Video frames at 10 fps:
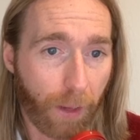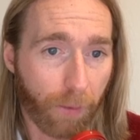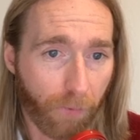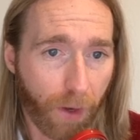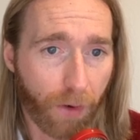up the
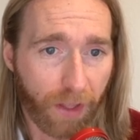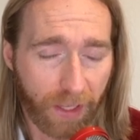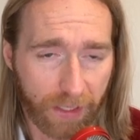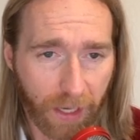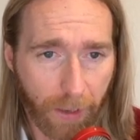phone at
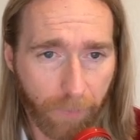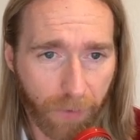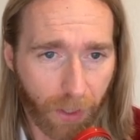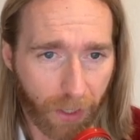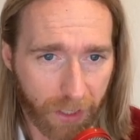that time,
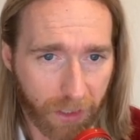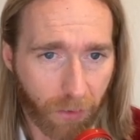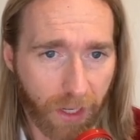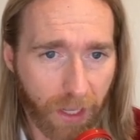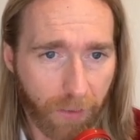you're going to
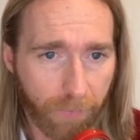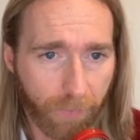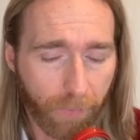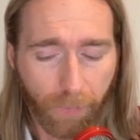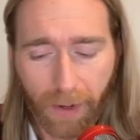screen them
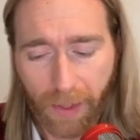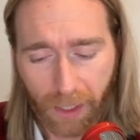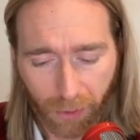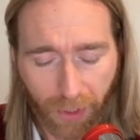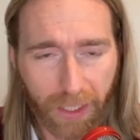and then
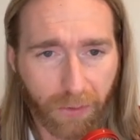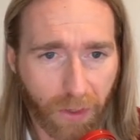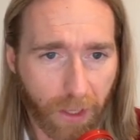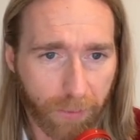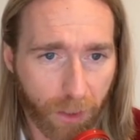transfer
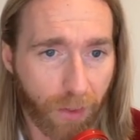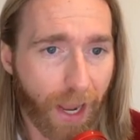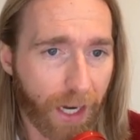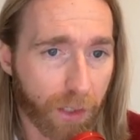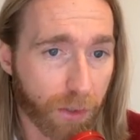them to an
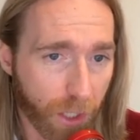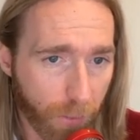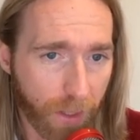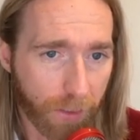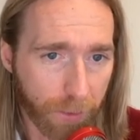actual
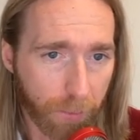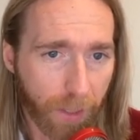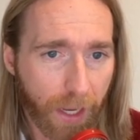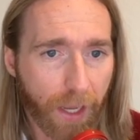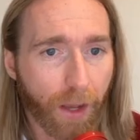human in the loop
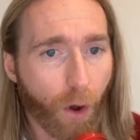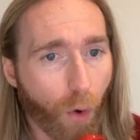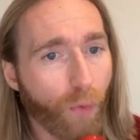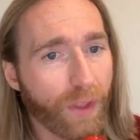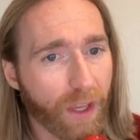
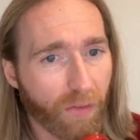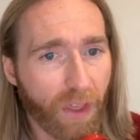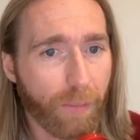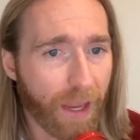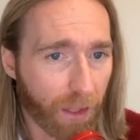only if they
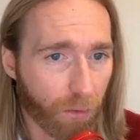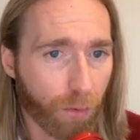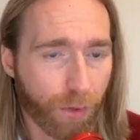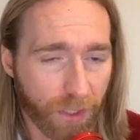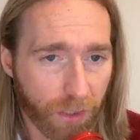make it
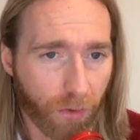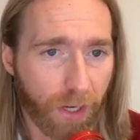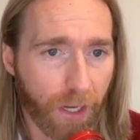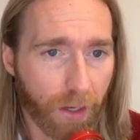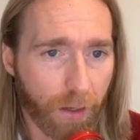through the
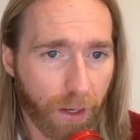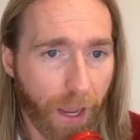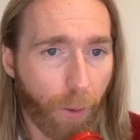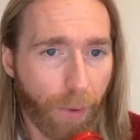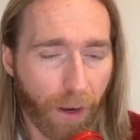screening
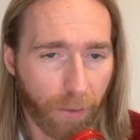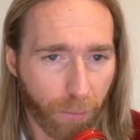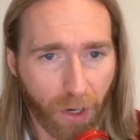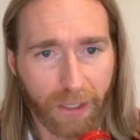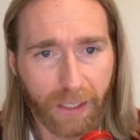outbound
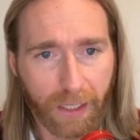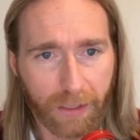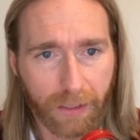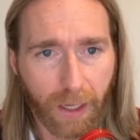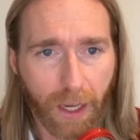
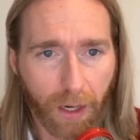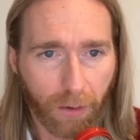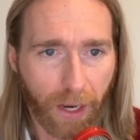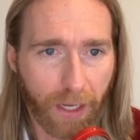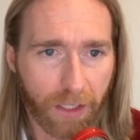process,
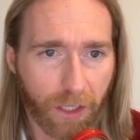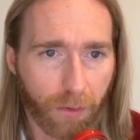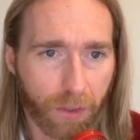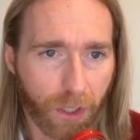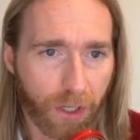right? And so
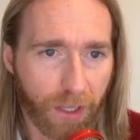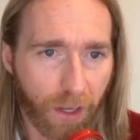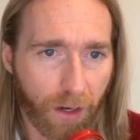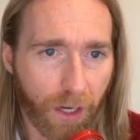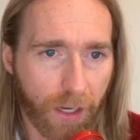turning that
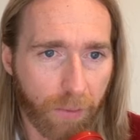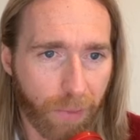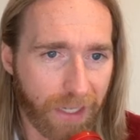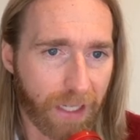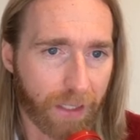on
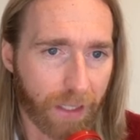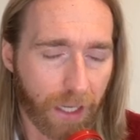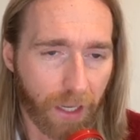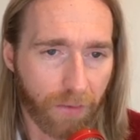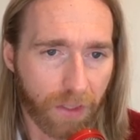basically
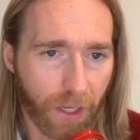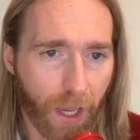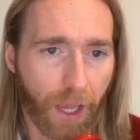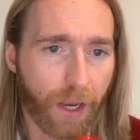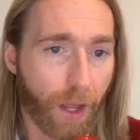gives
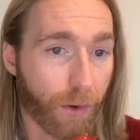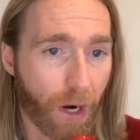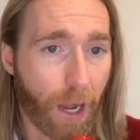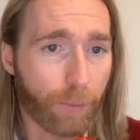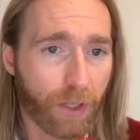another
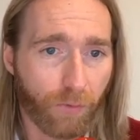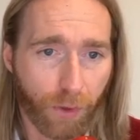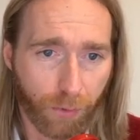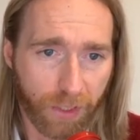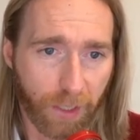option for
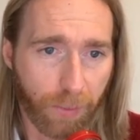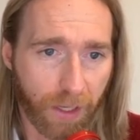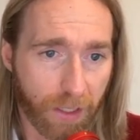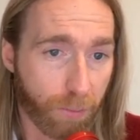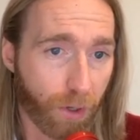the
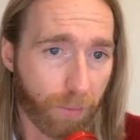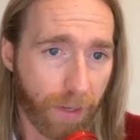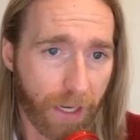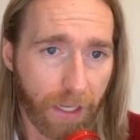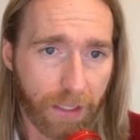recipient to book
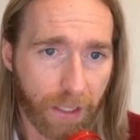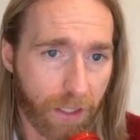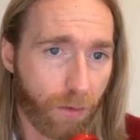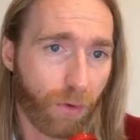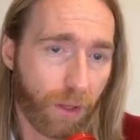meetings, and it's
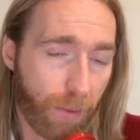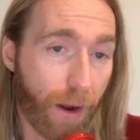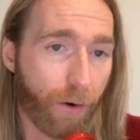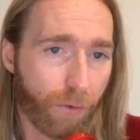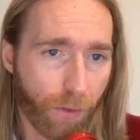a really
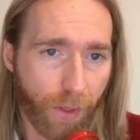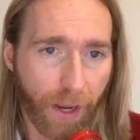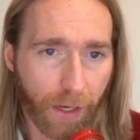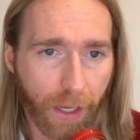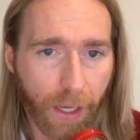powerful
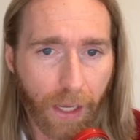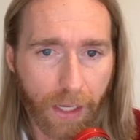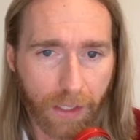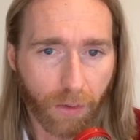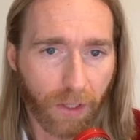thing
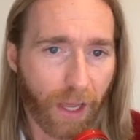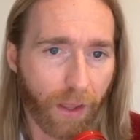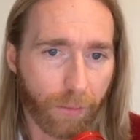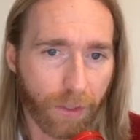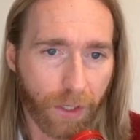to allow
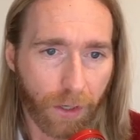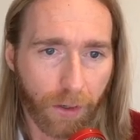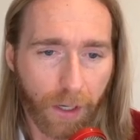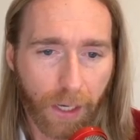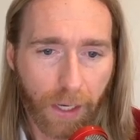them to do.
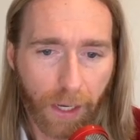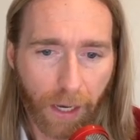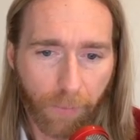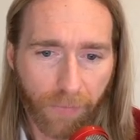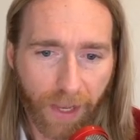
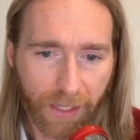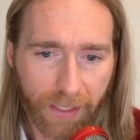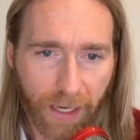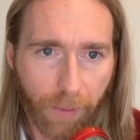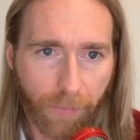Next
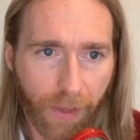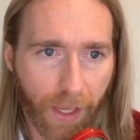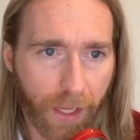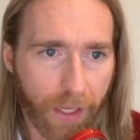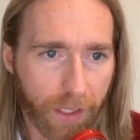step
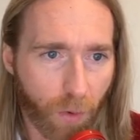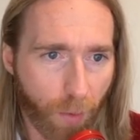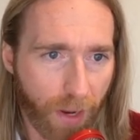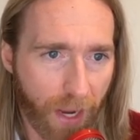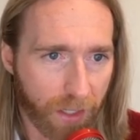is where
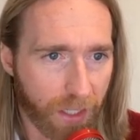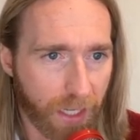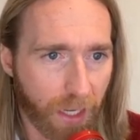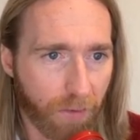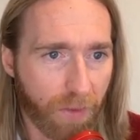we actually
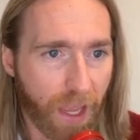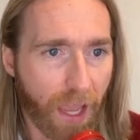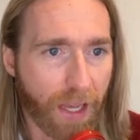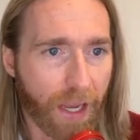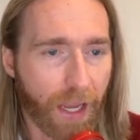give the
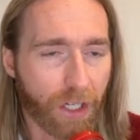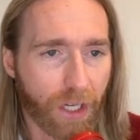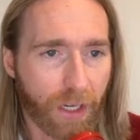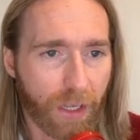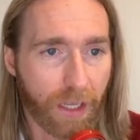AI
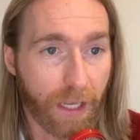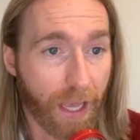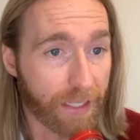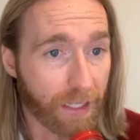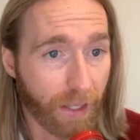agent the
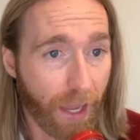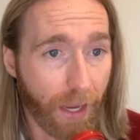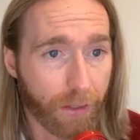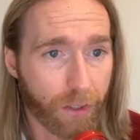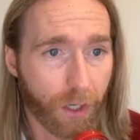SLA.
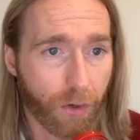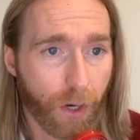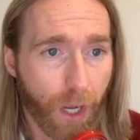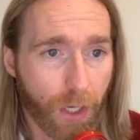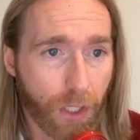So
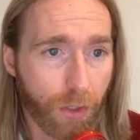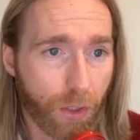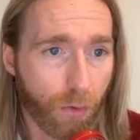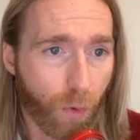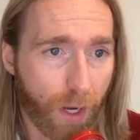do
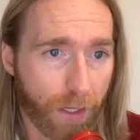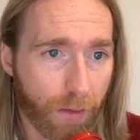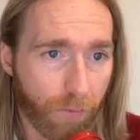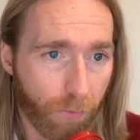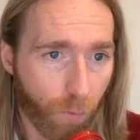you want
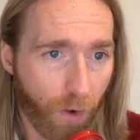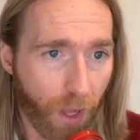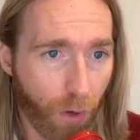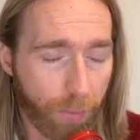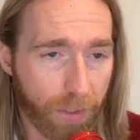
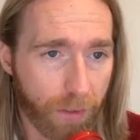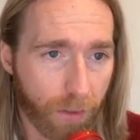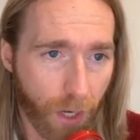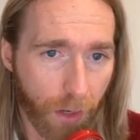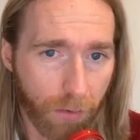follow-ups?
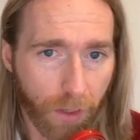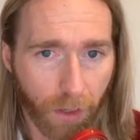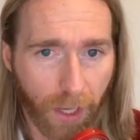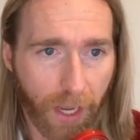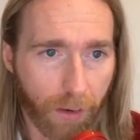No?
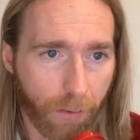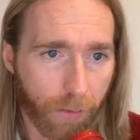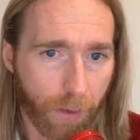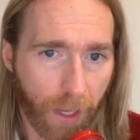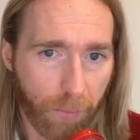Okay.
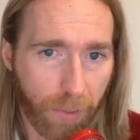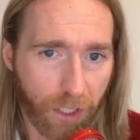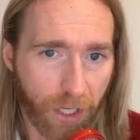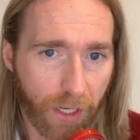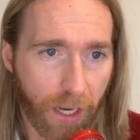Hit
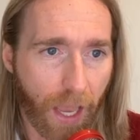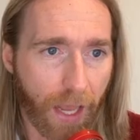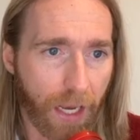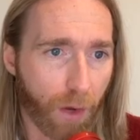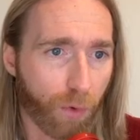Pitchit,
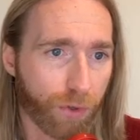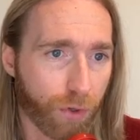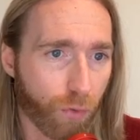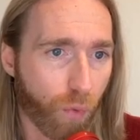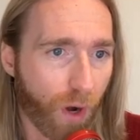and it will
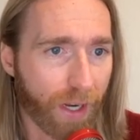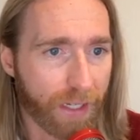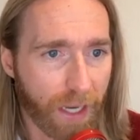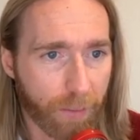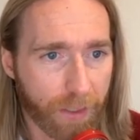do one
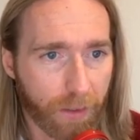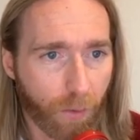attempt,